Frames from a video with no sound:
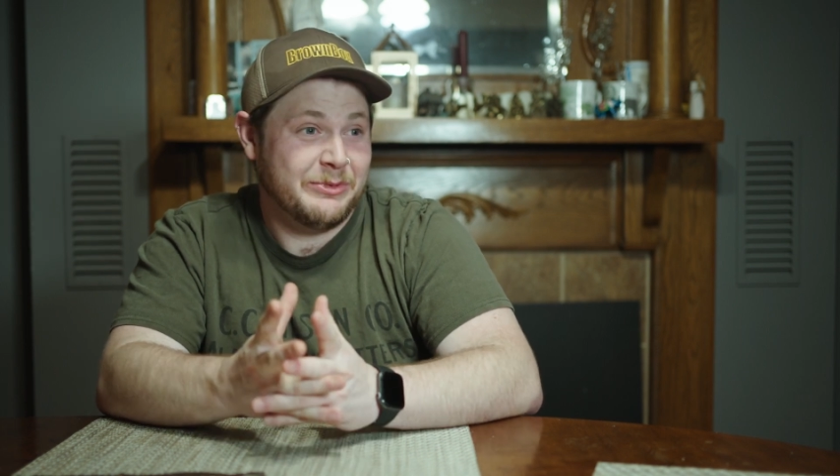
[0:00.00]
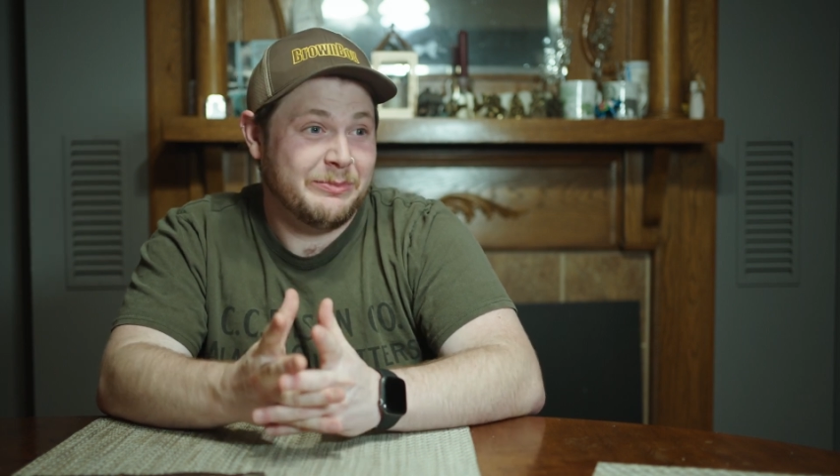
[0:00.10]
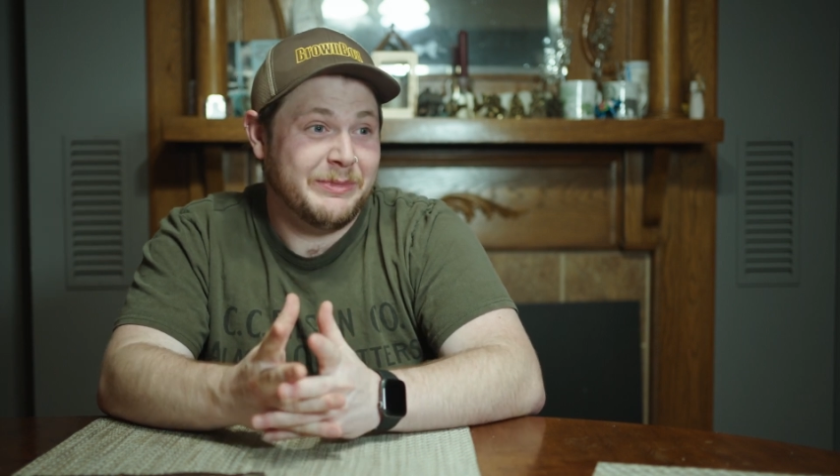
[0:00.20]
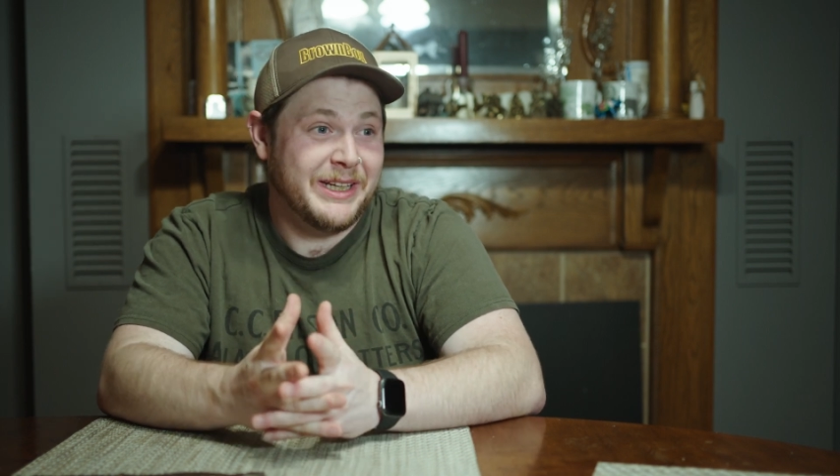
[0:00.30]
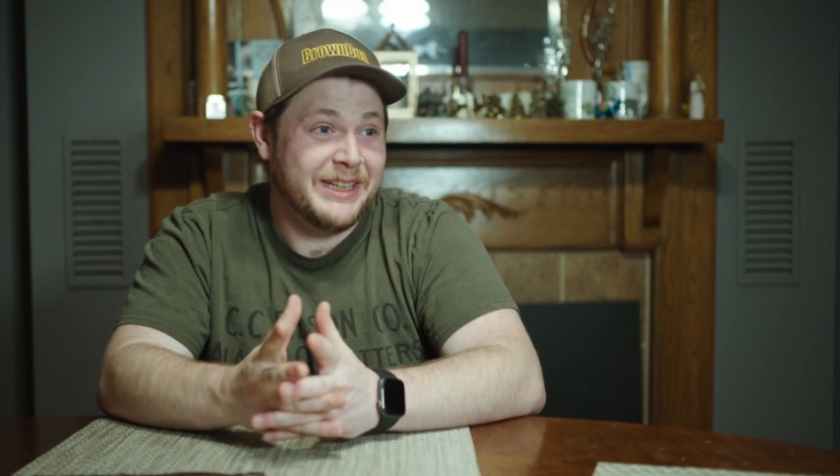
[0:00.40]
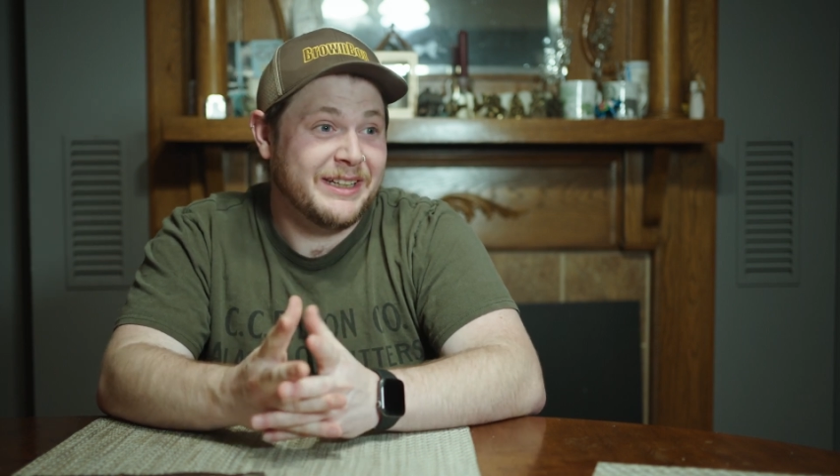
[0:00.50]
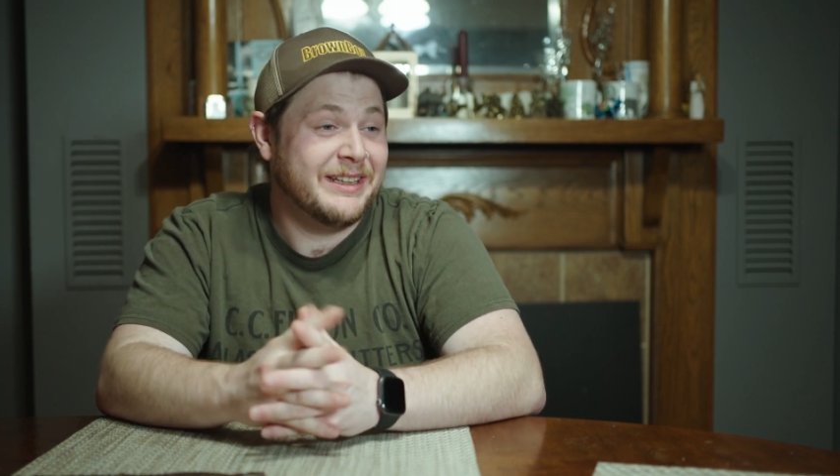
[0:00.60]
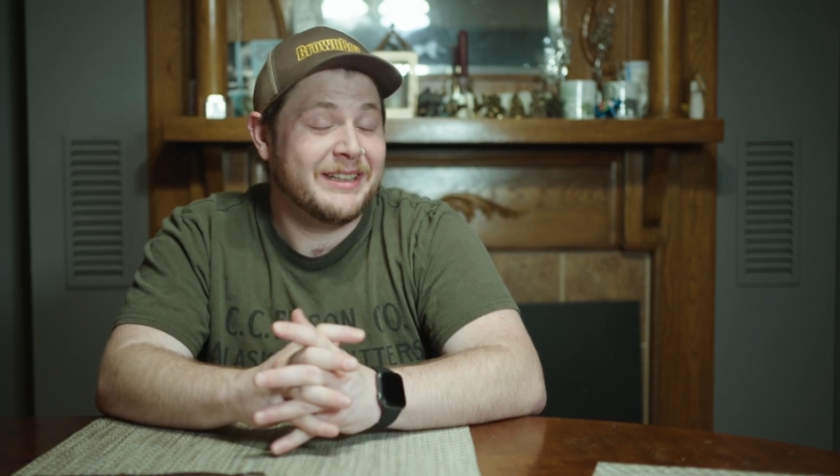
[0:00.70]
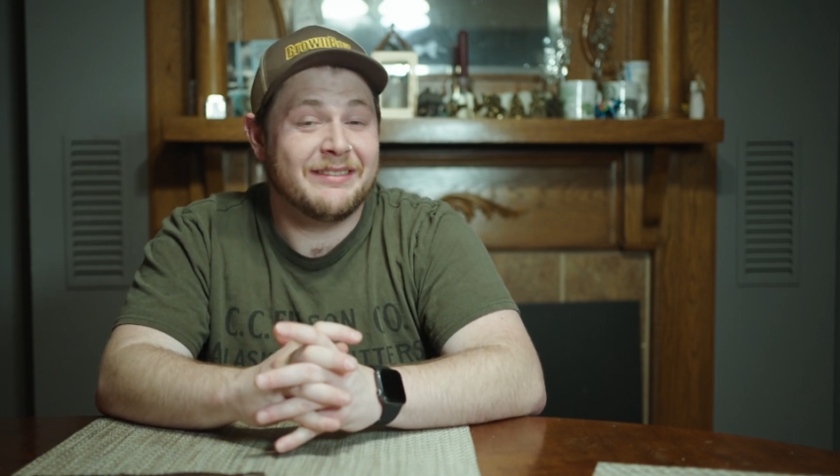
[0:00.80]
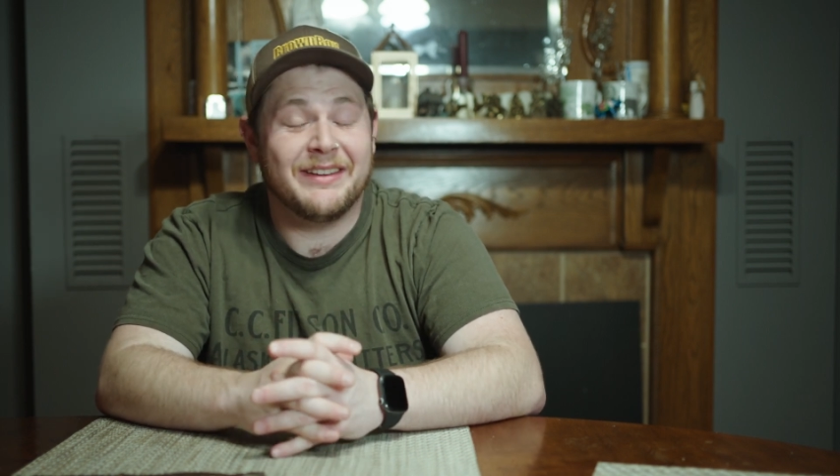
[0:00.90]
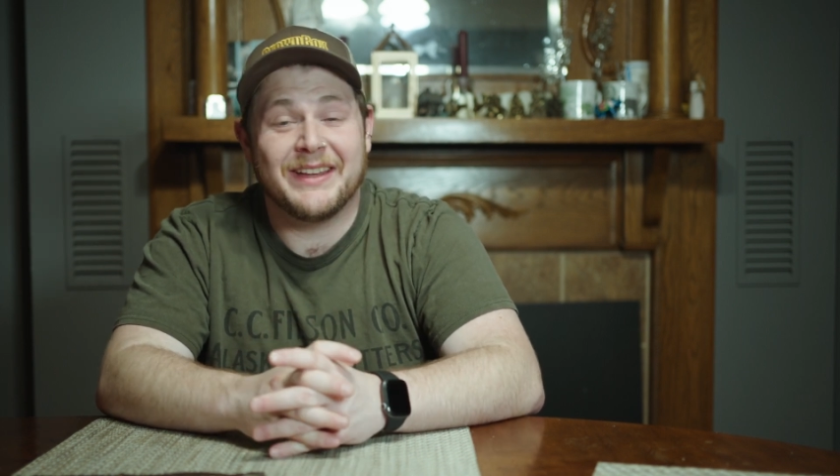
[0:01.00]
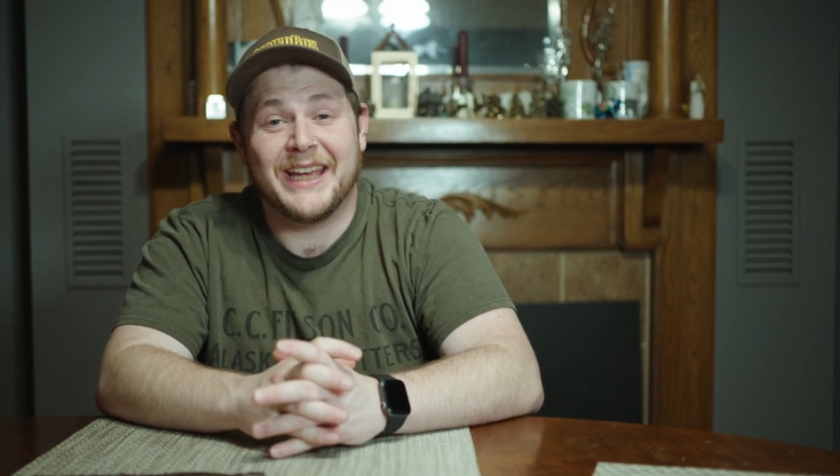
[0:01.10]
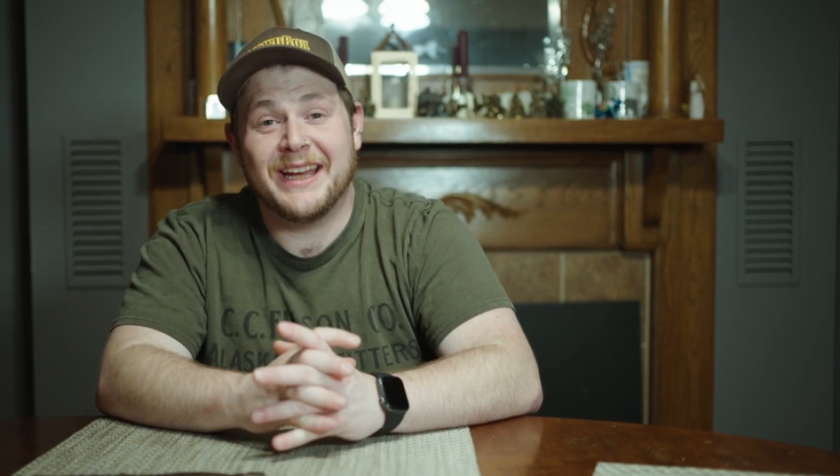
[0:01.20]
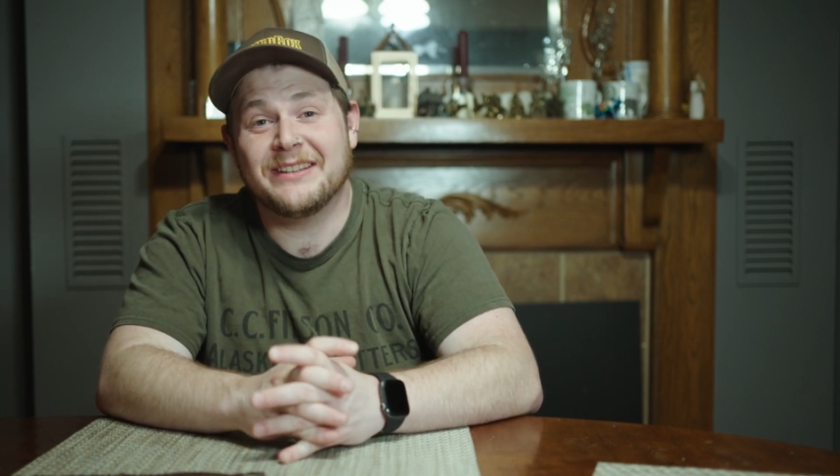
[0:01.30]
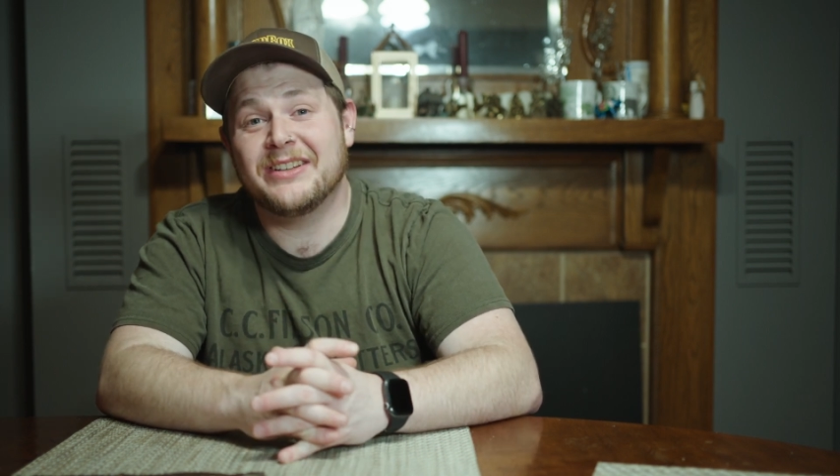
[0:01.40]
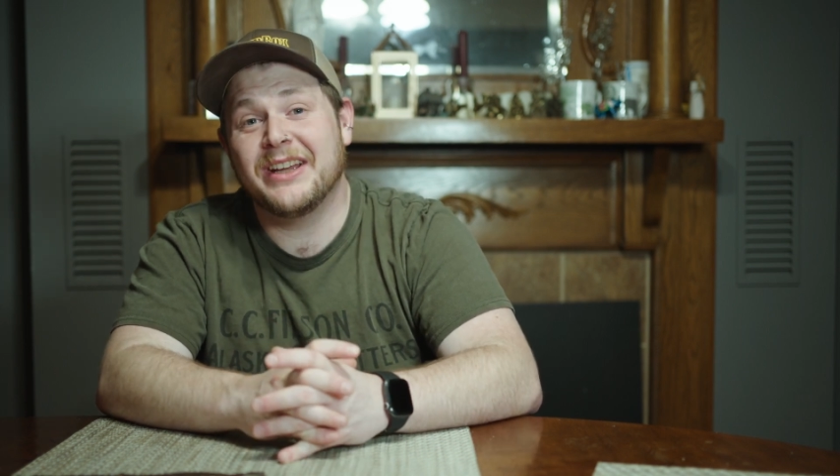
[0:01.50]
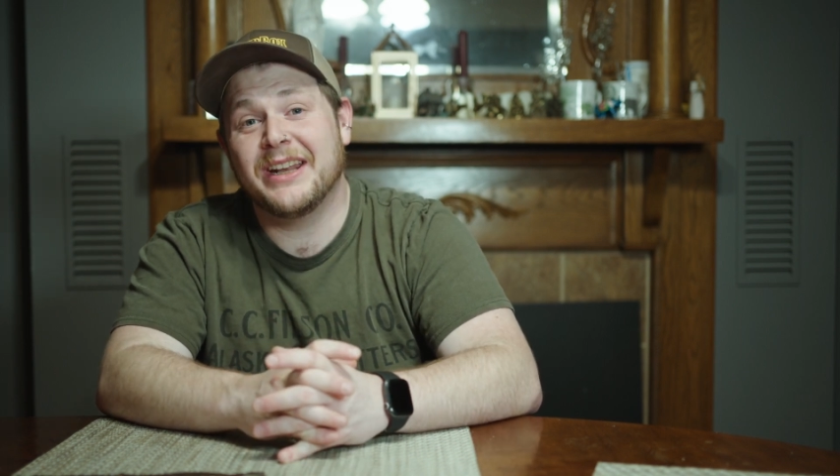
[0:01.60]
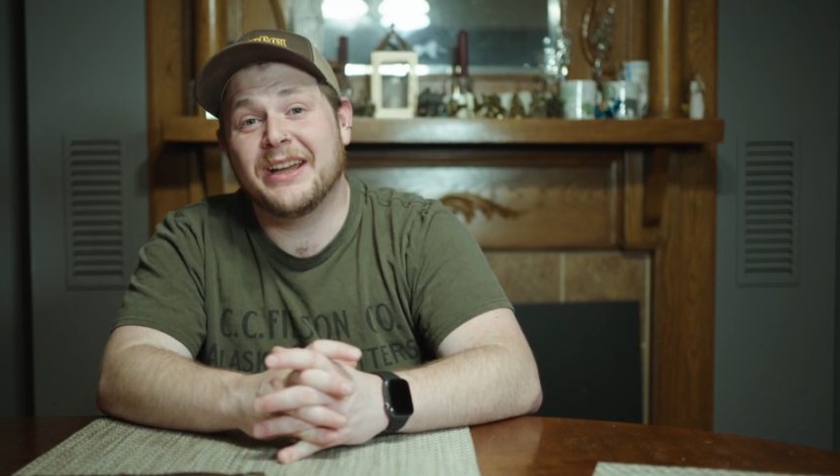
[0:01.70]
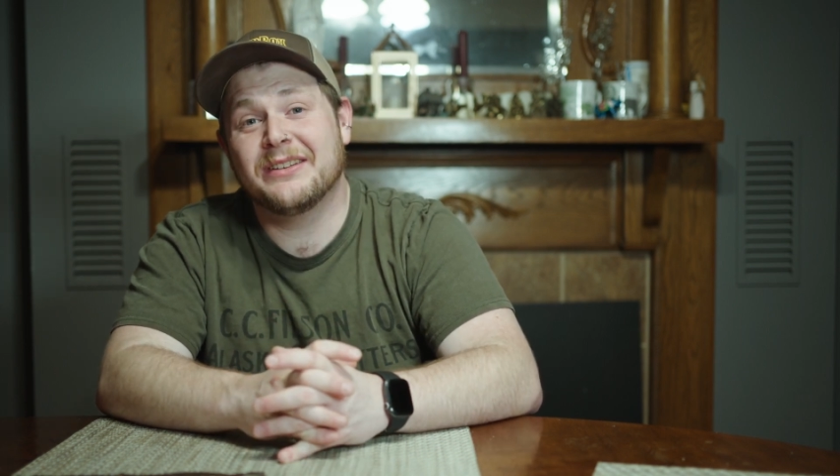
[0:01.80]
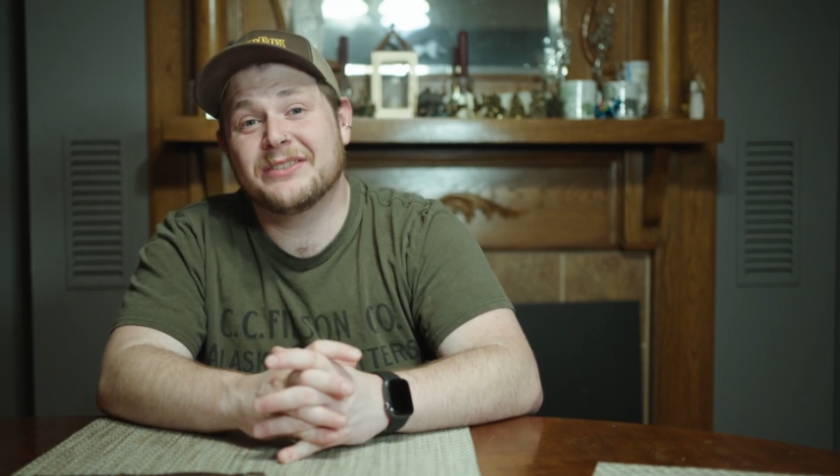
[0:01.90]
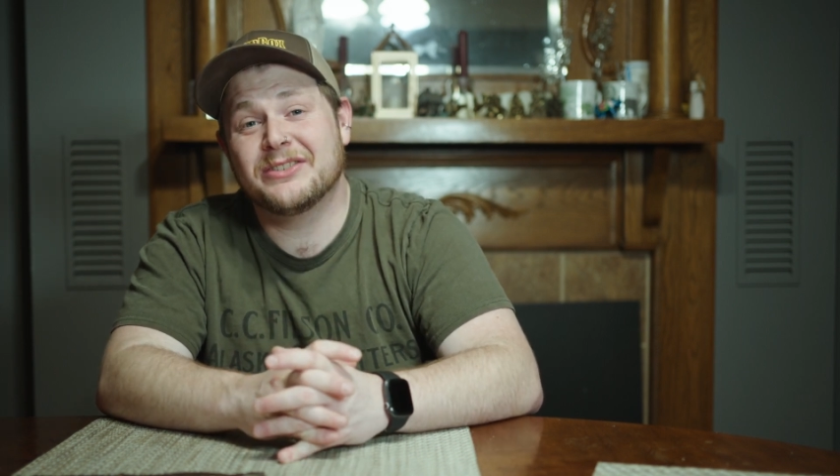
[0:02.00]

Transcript: with me and the cats hanging out.